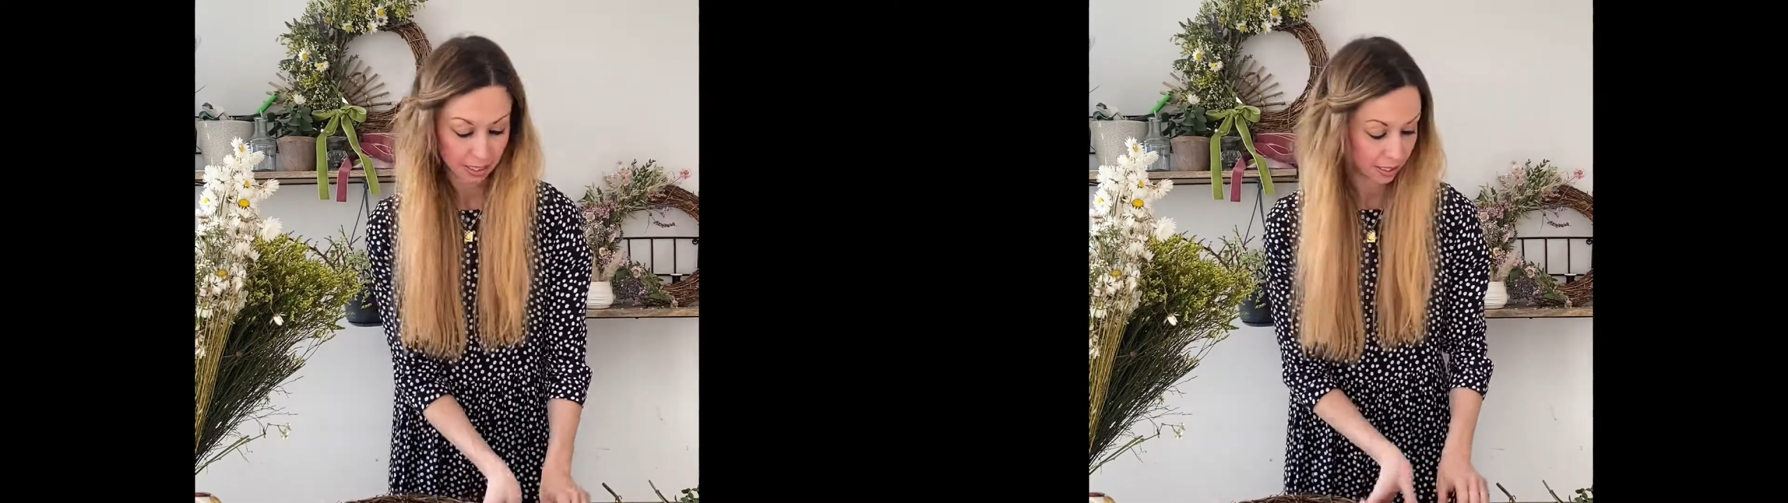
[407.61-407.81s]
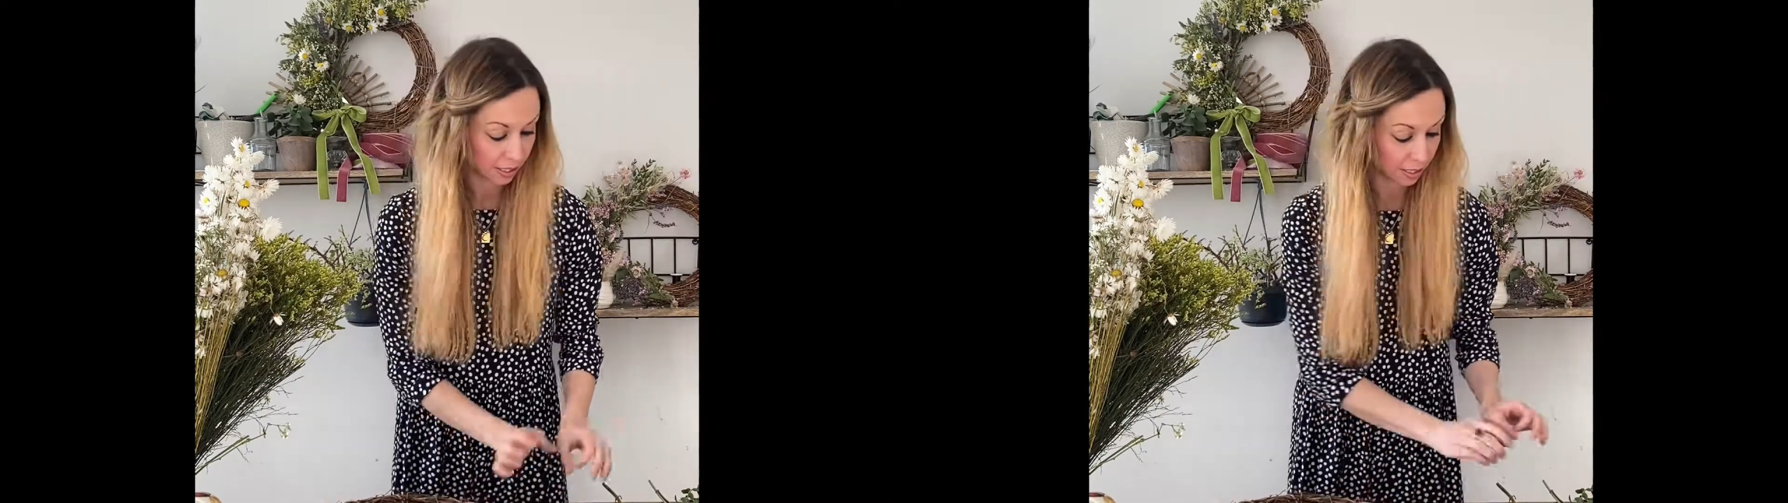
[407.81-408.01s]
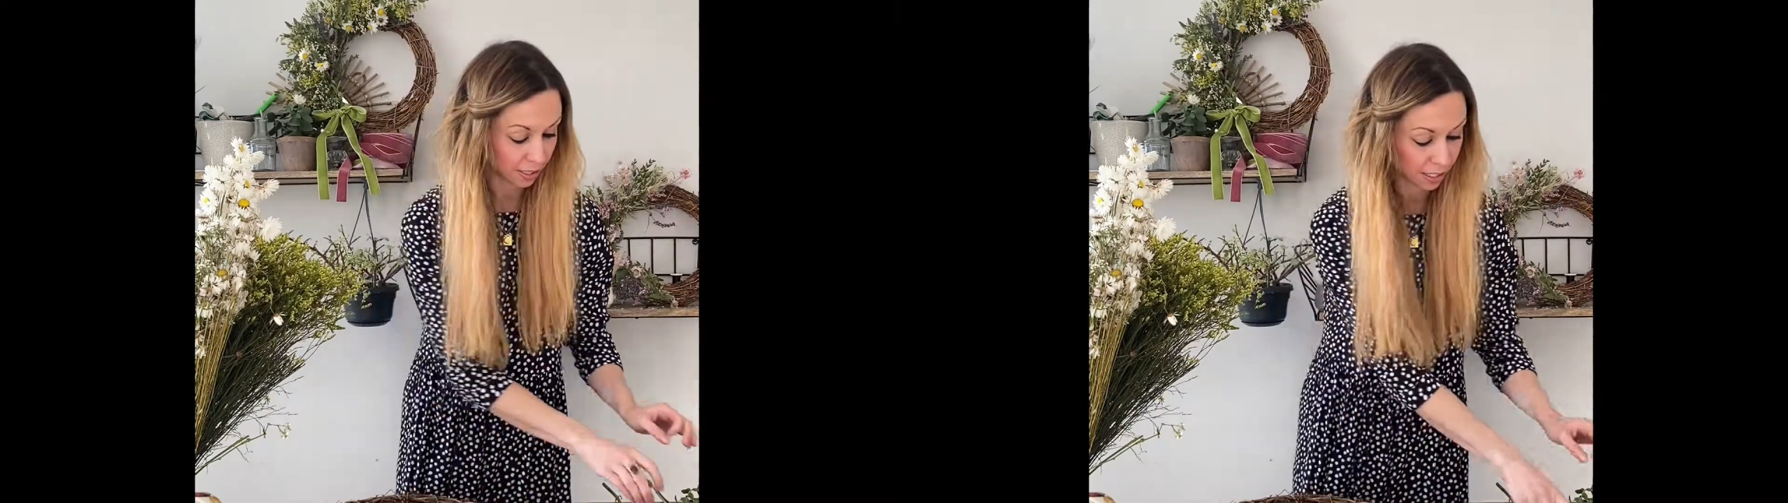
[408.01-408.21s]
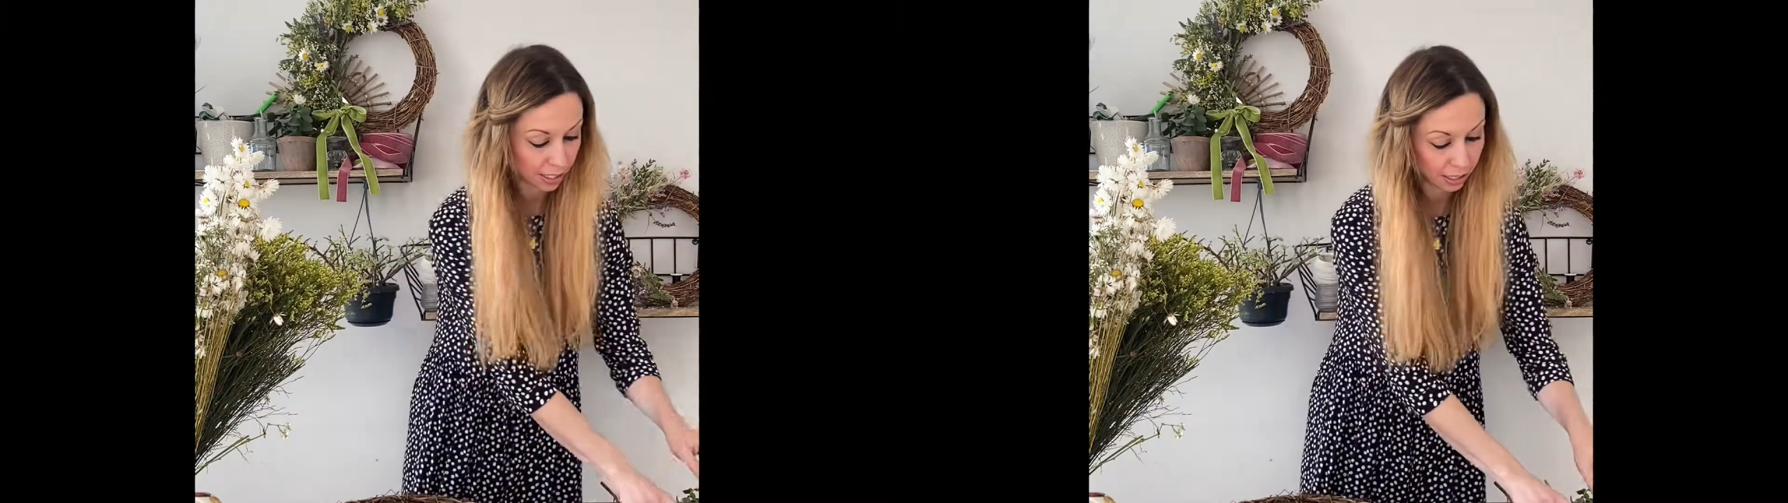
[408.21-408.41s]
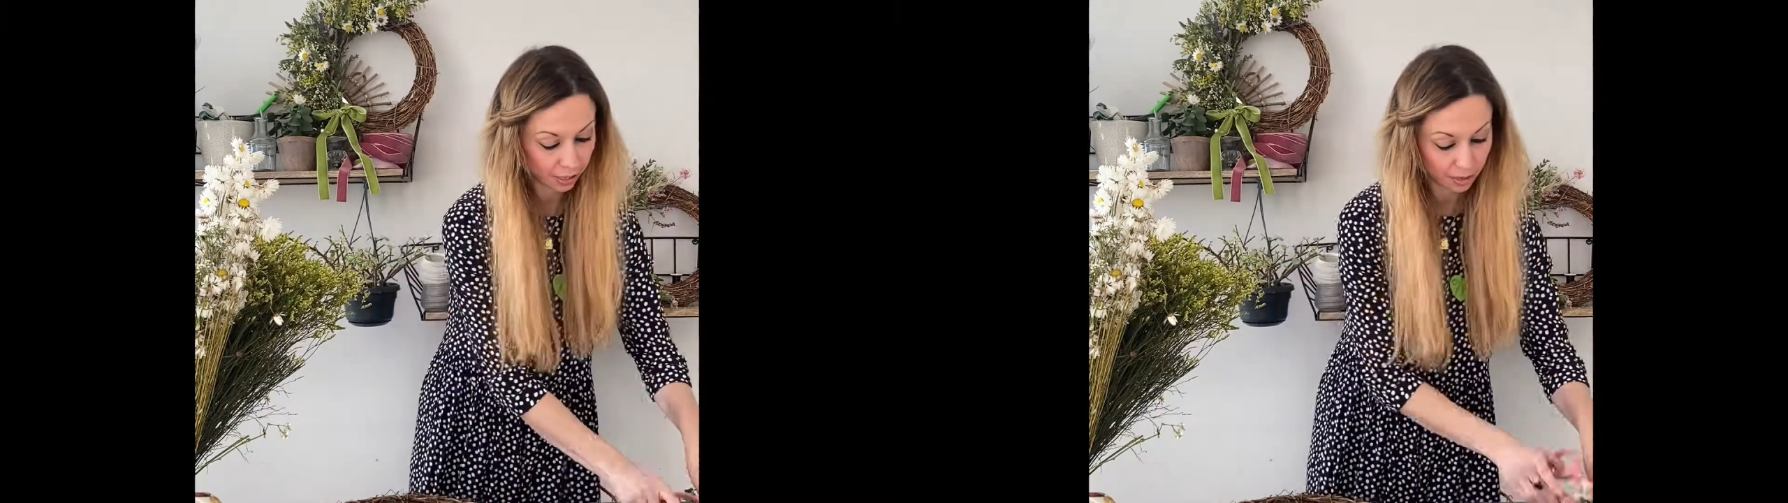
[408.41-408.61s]
Starting to
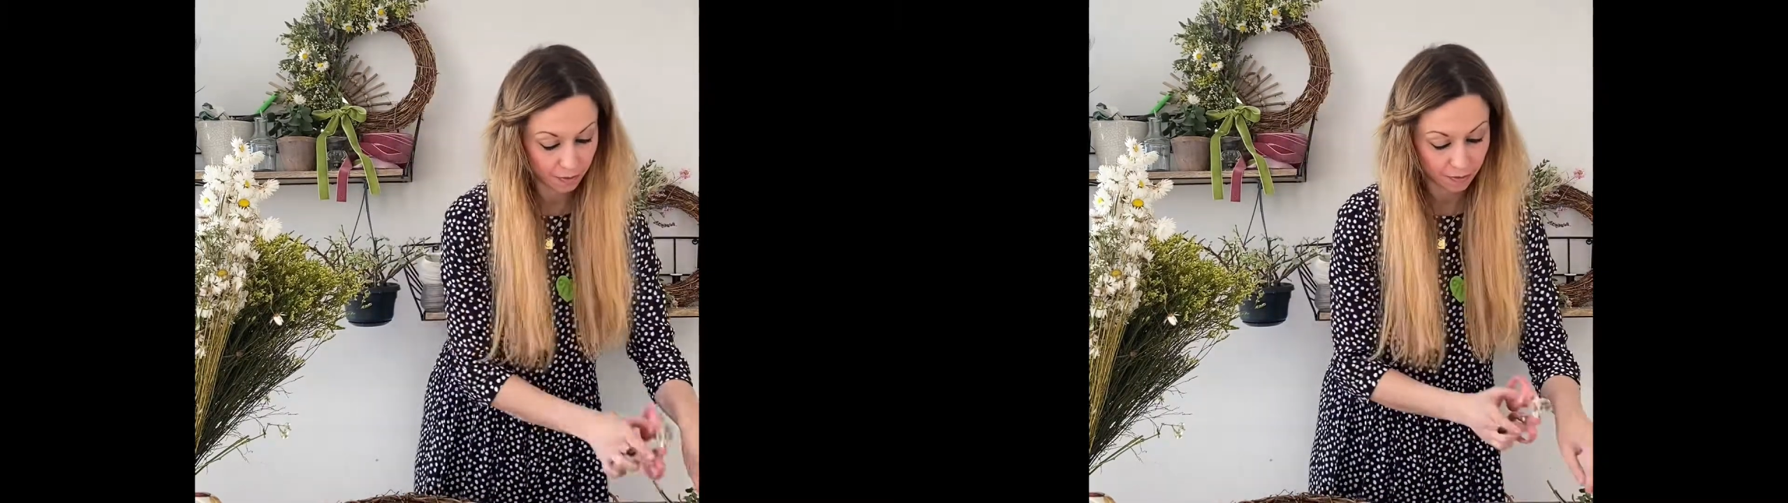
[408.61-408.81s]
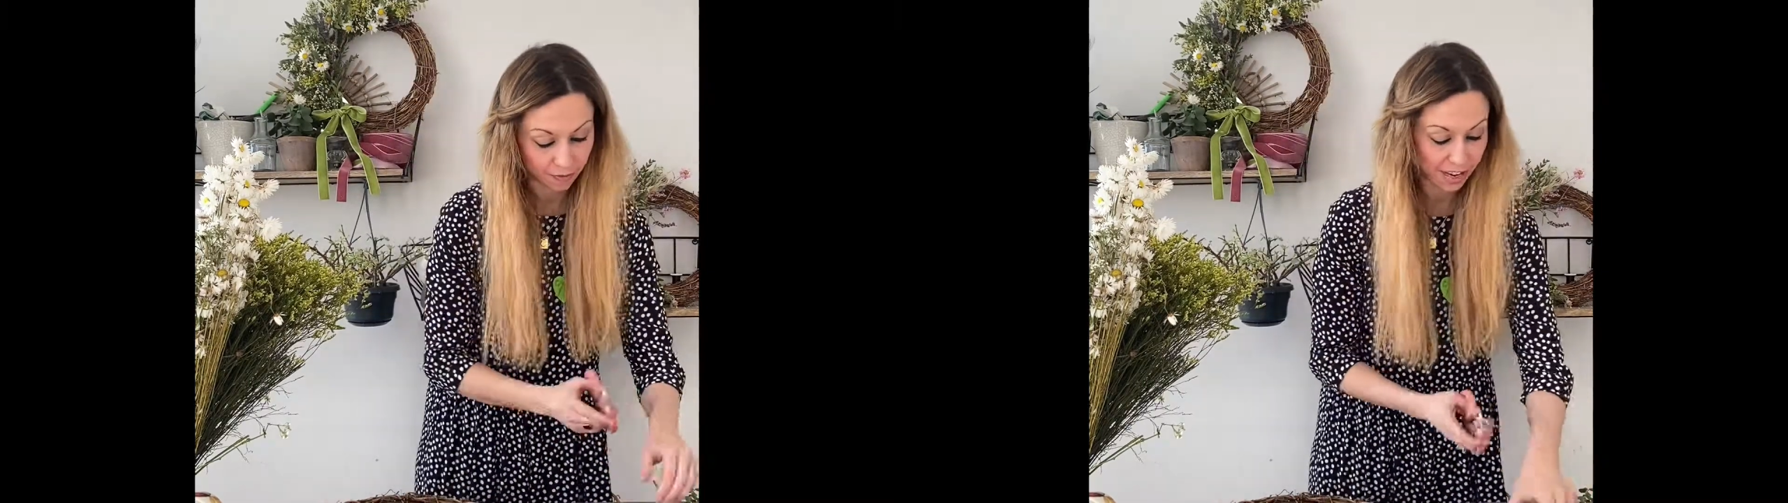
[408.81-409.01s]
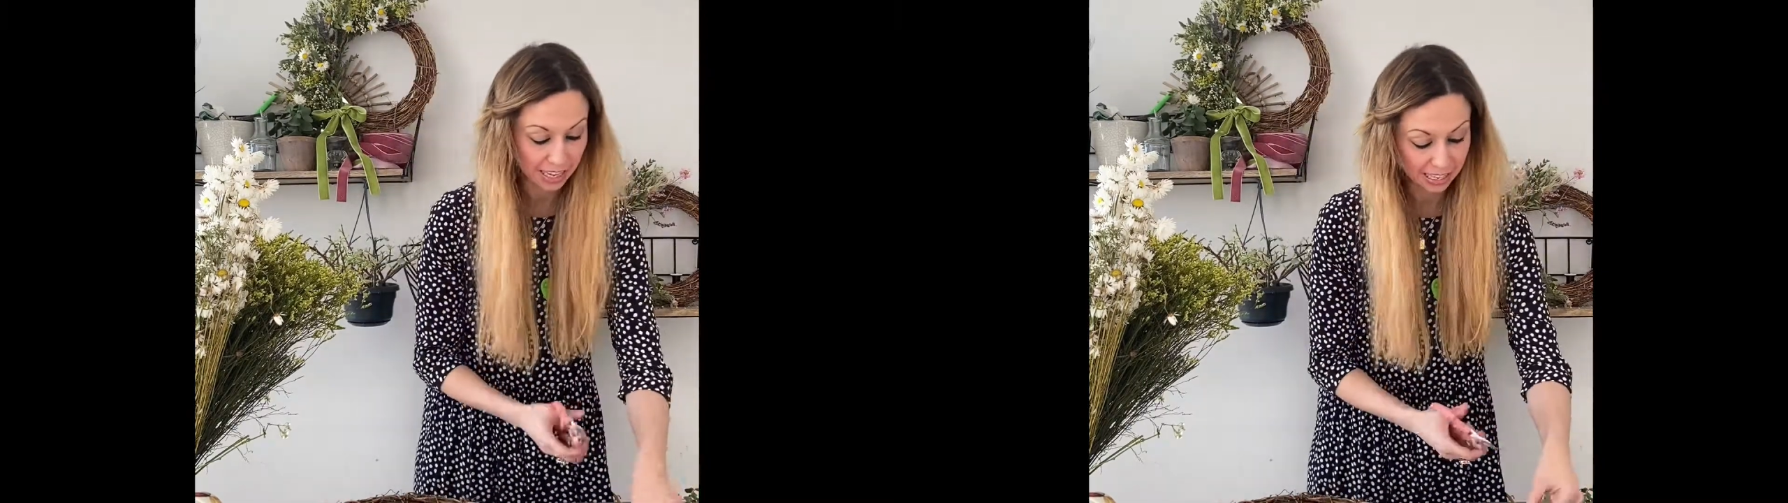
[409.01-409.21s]
look really